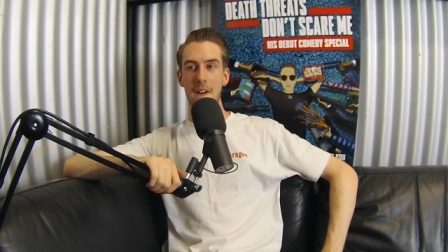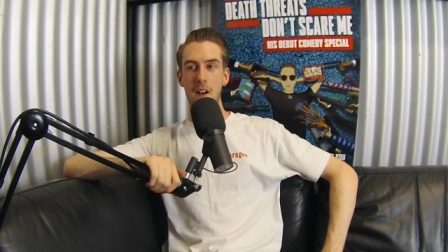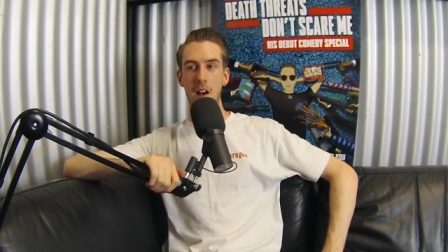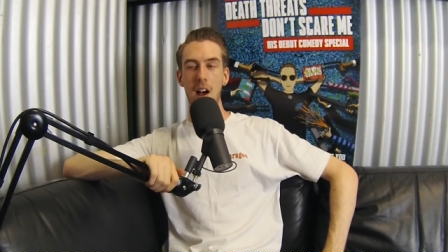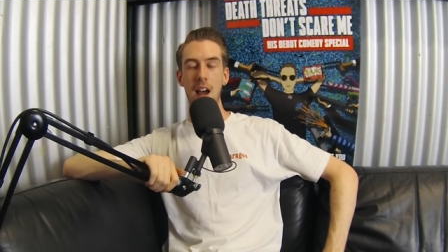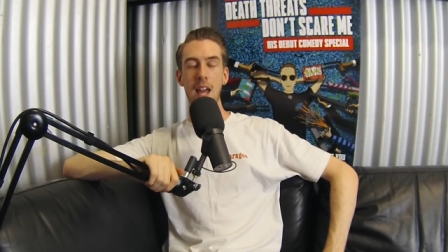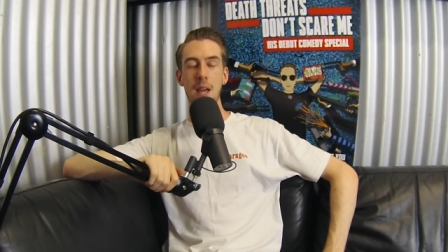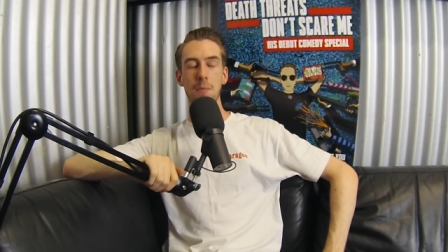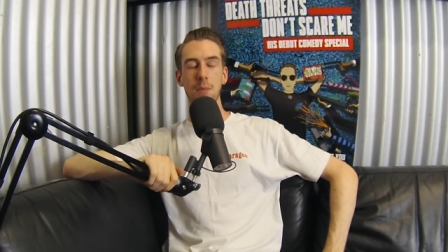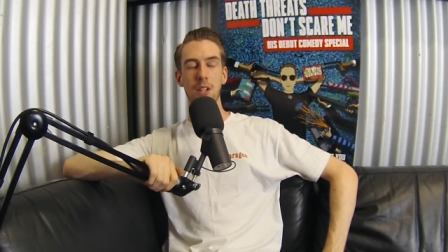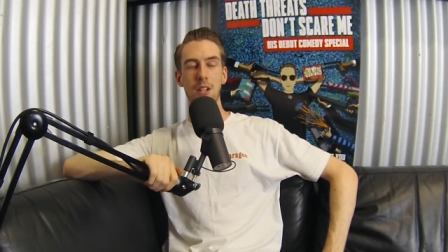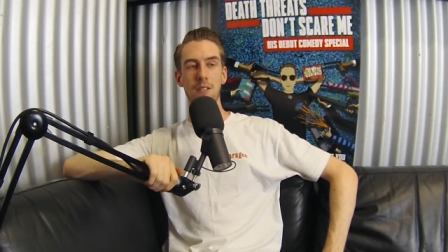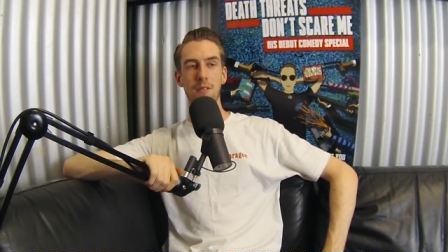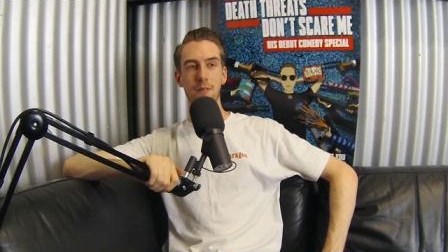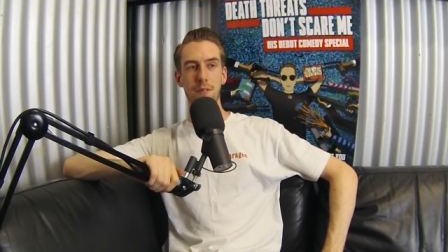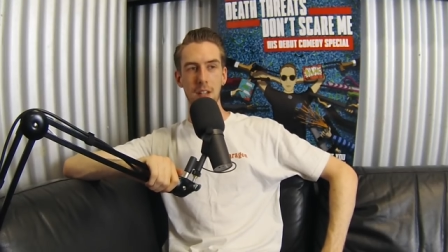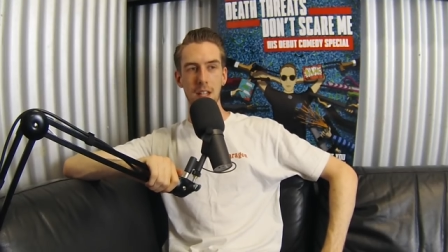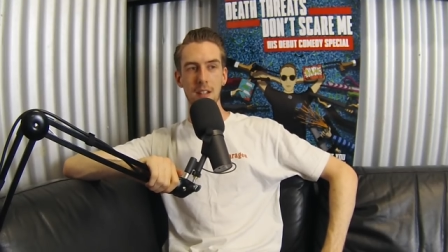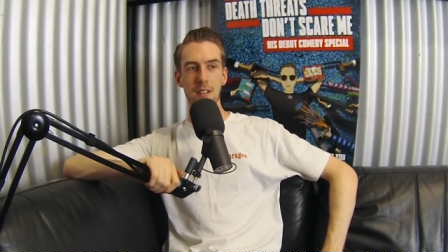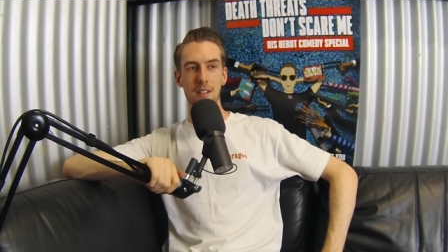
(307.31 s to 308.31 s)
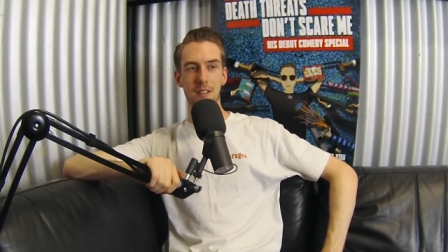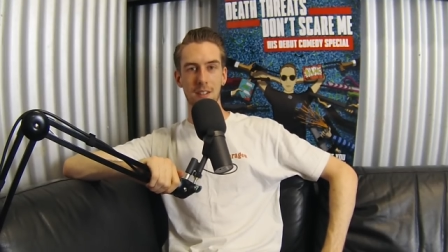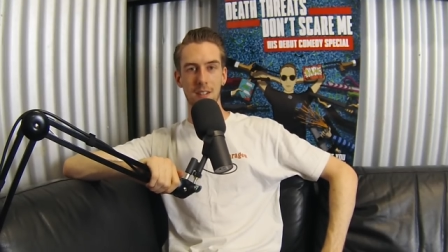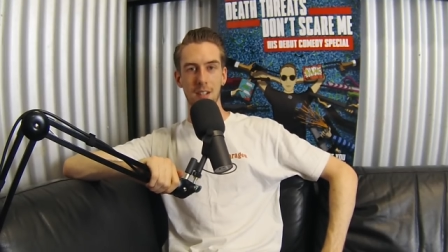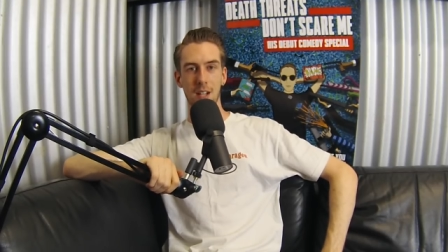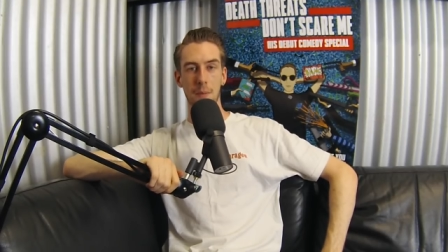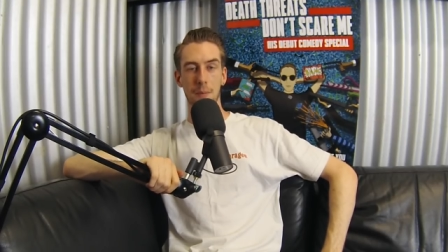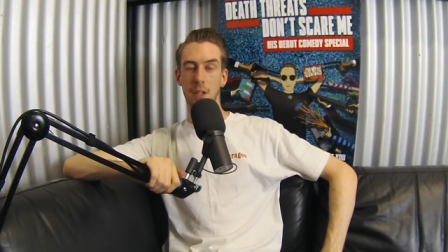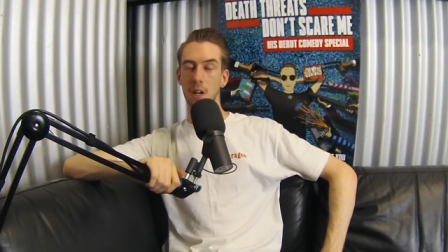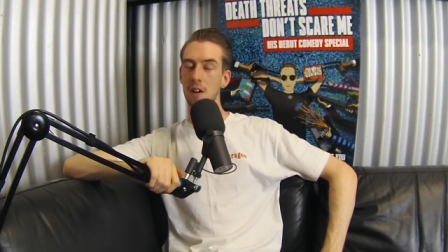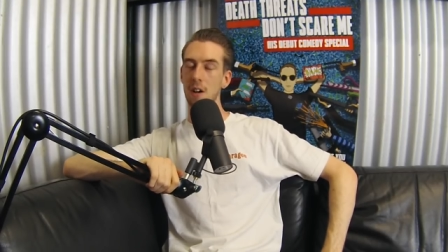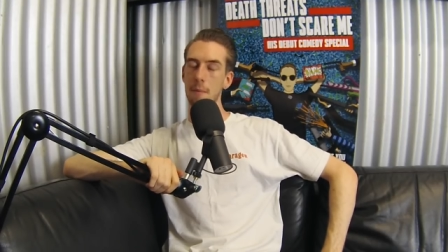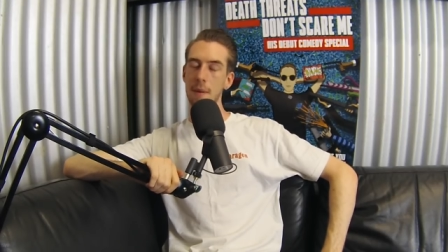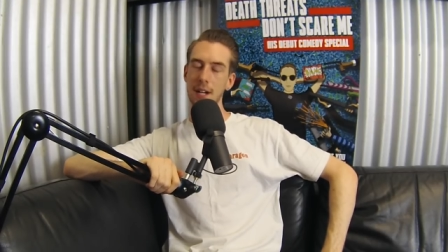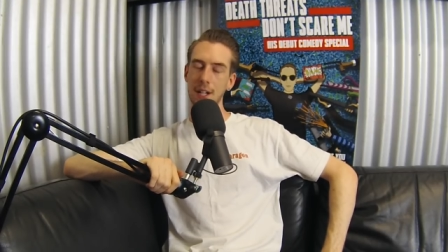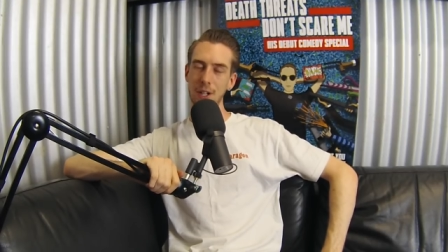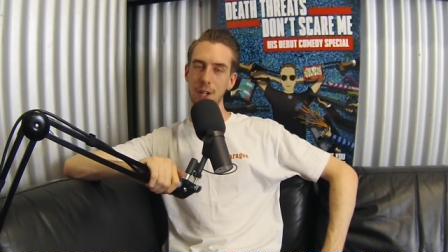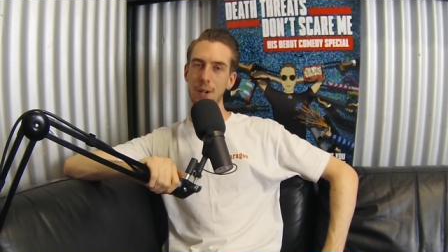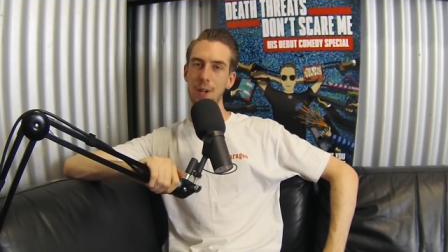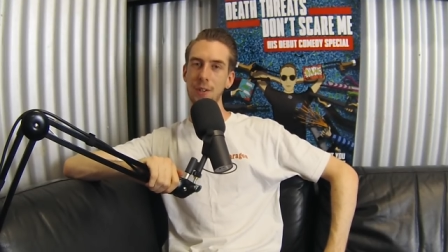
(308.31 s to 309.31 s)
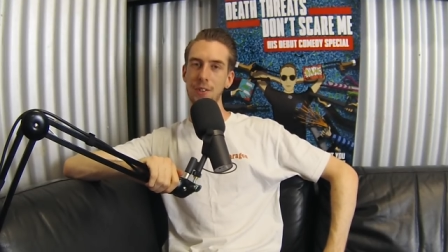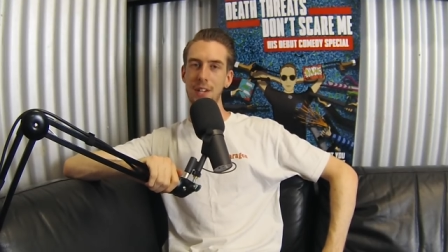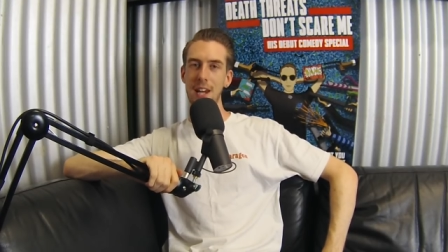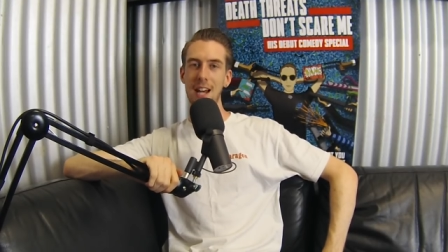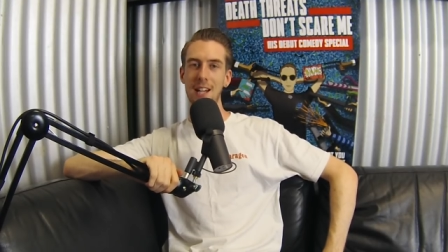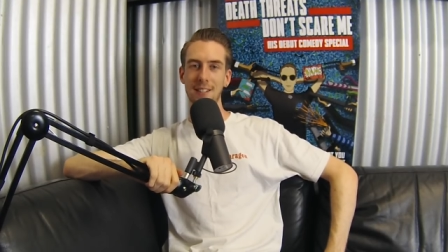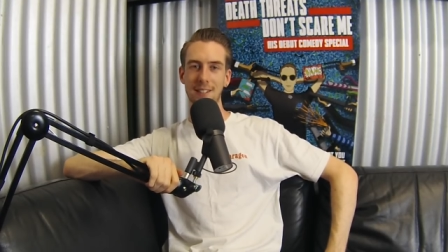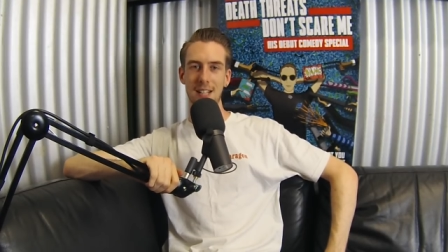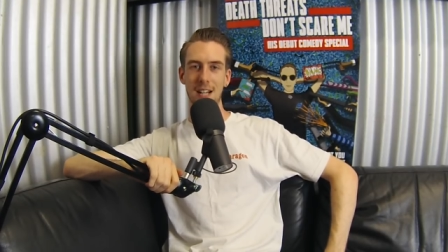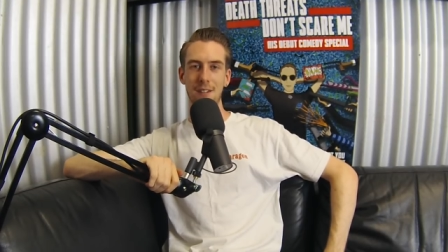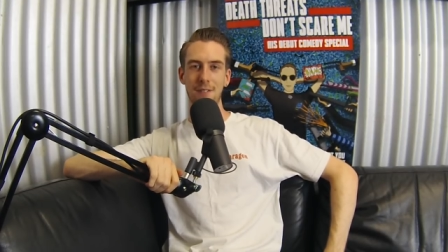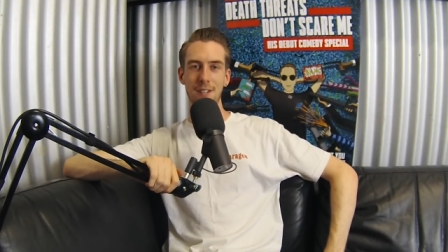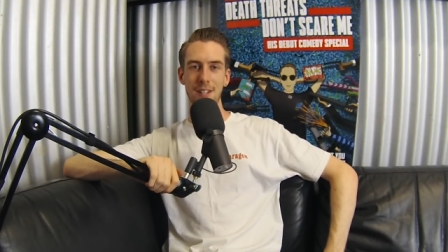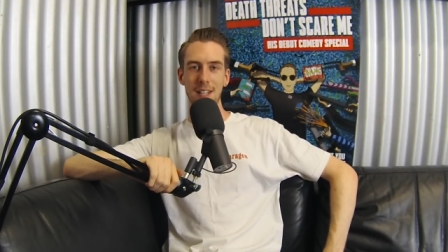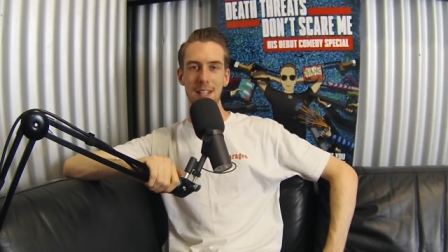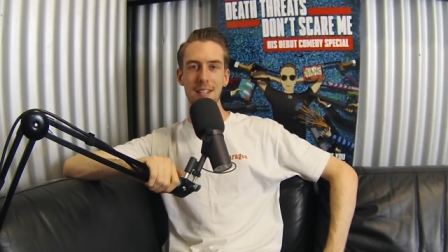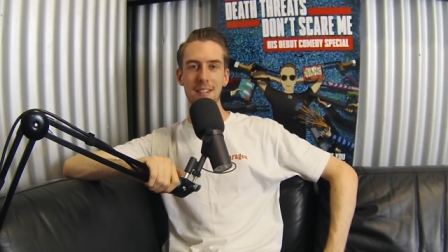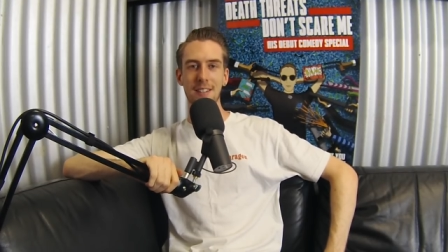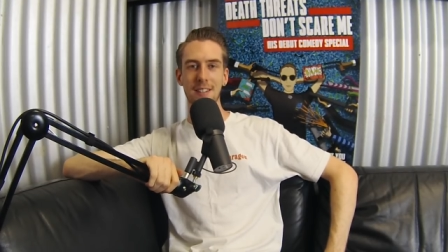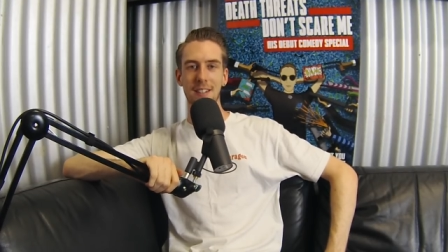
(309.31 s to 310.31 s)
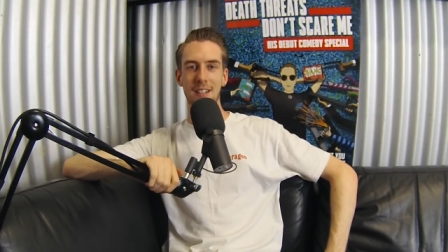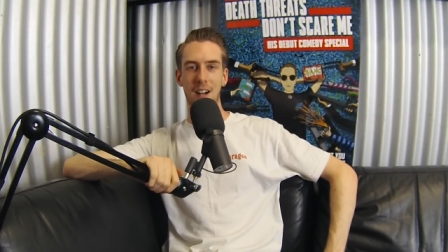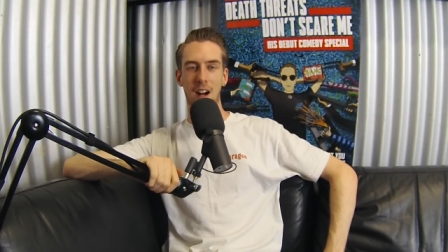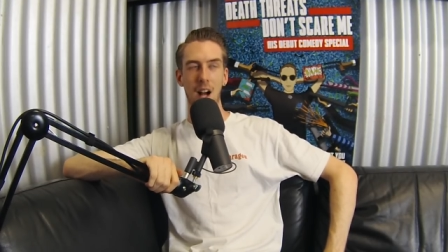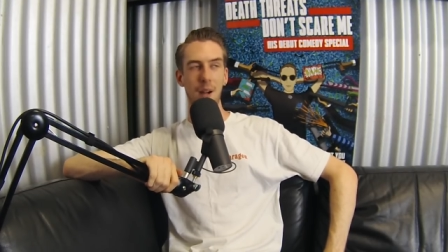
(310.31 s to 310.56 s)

I am convinced. I'm going to my girl's house after this.